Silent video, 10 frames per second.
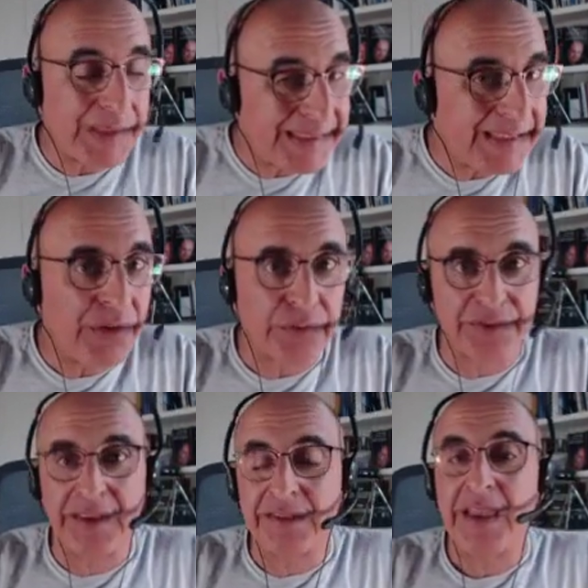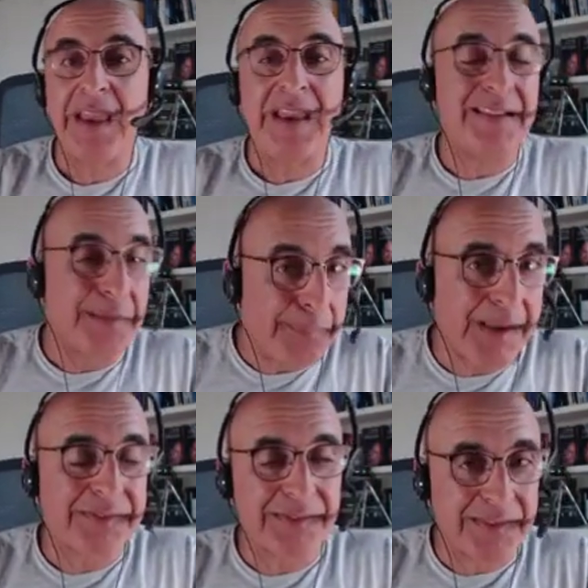we did not see it in the
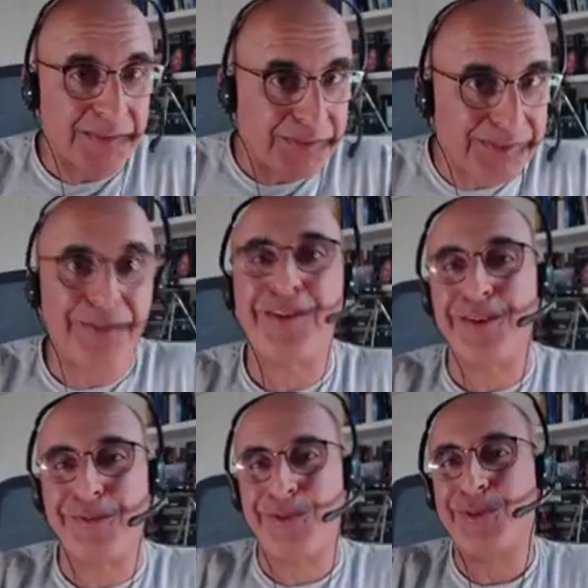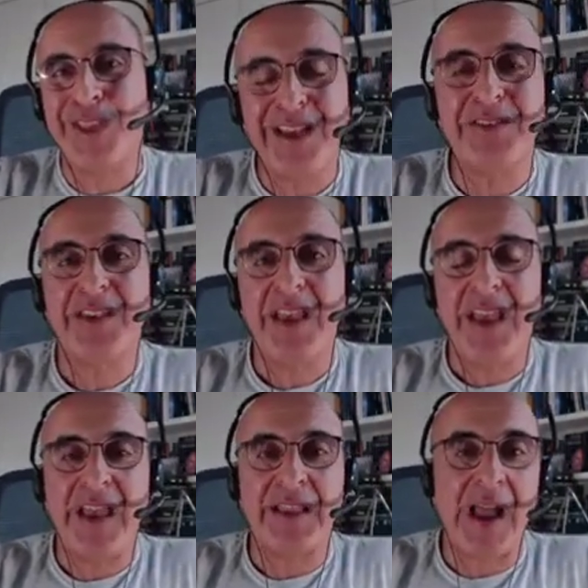past several few days
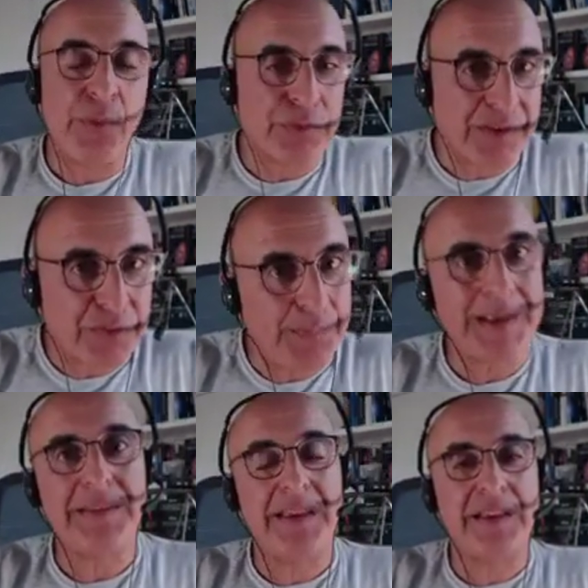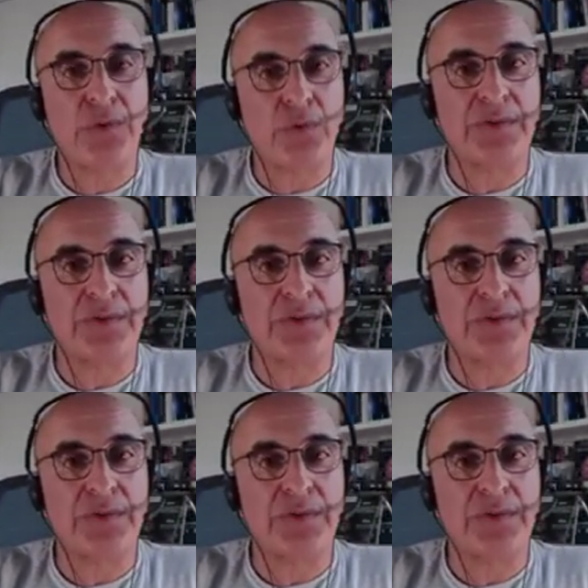and I was expecting it to